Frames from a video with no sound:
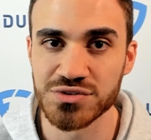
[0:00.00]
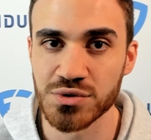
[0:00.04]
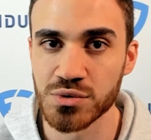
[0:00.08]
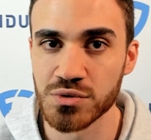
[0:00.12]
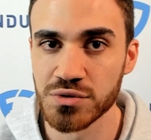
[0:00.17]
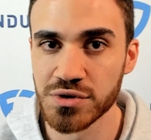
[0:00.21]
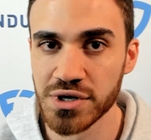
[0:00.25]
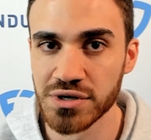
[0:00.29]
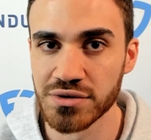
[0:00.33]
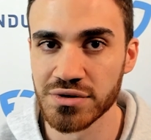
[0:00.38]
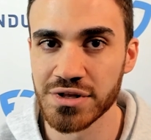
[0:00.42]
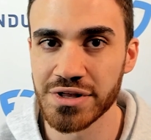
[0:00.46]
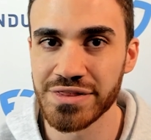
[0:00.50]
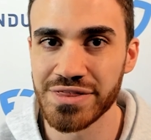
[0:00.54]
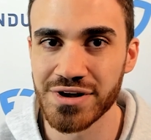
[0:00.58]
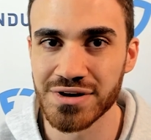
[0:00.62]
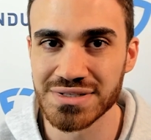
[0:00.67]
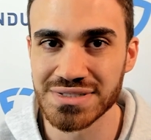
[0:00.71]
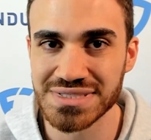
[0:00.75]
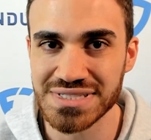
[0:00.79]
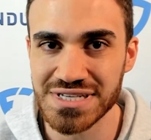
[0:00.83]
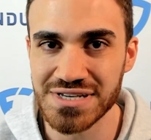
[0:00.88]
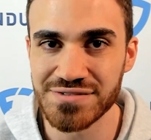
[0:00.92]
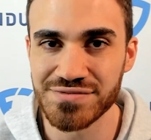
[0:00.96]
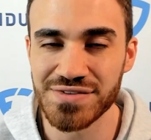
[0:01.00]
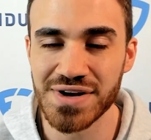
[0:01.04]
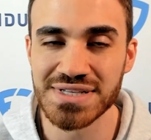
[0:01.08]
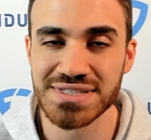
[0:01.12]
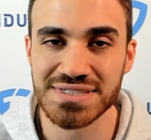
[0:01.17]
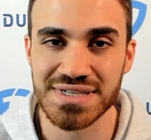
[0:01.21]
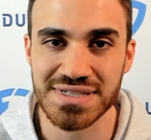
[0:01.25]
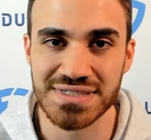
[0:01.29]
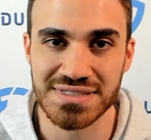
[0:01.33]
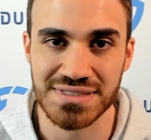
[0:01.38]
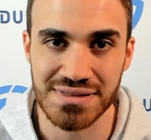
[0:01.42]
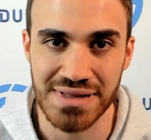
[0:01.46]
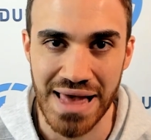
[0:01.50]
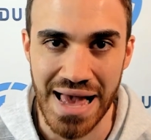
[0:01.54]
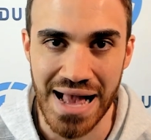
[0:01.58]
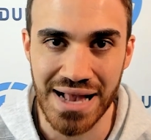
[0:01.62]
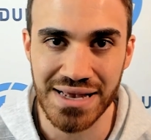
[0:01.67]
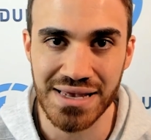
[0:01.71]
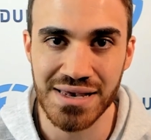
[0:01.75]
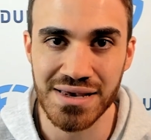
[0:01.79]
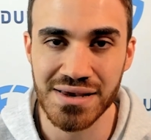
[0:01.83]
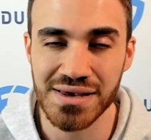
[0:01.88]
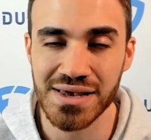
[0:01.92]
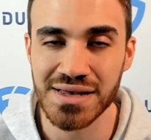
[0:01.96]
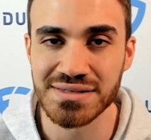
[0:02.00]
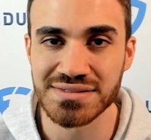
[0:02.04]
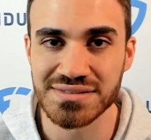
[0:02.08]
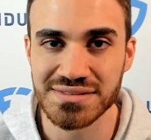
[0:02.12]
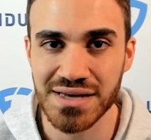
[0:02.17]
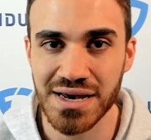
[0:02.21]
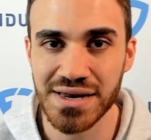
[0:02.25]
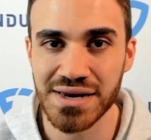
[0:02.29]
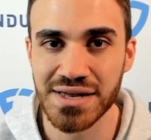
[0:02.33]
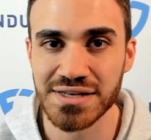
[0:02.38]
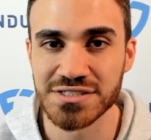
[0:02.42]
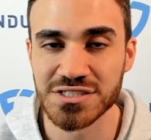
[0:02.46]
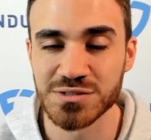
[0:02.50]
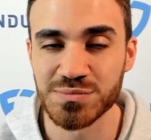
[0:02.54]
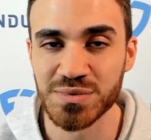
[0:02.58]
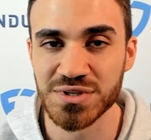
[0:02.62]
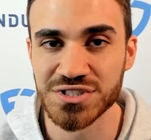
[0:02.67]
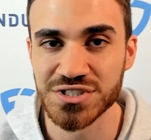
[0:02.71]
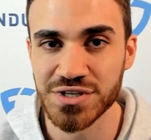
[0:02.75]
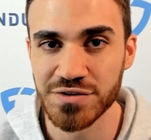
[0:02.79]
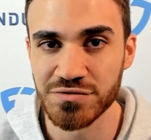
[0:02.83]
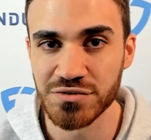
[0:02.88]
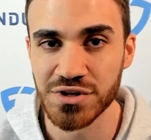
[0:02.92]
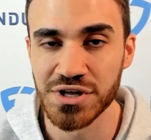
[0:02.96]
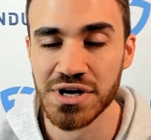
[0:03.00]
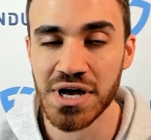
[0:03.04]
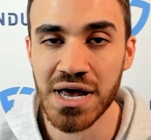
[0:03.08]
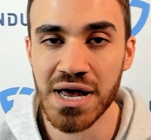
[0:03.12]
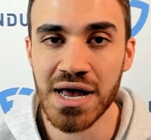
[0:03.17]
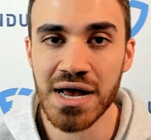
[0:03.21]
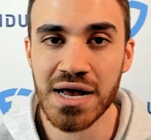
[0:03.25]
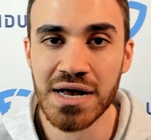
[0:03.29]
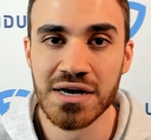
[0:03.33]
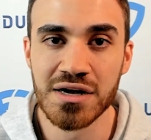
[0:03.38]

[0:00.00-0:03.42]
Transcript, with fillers: So clearly, their defense is lacking against tight ends specifically.